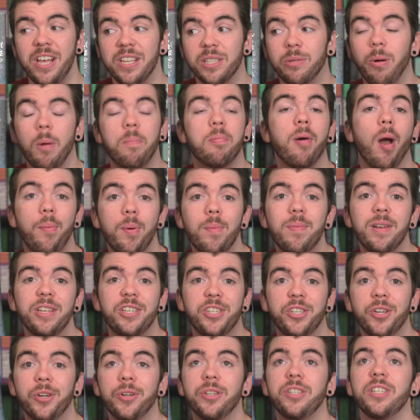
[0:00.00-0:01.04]
so I probably
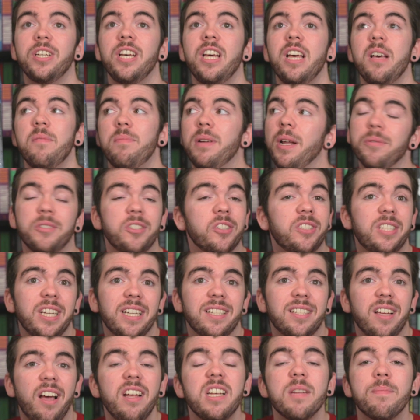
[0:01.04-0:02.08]
should, but I was just
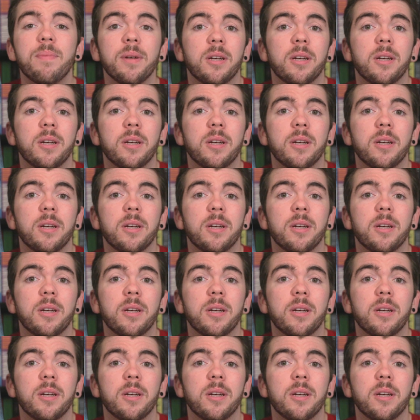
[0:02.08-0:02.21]
excited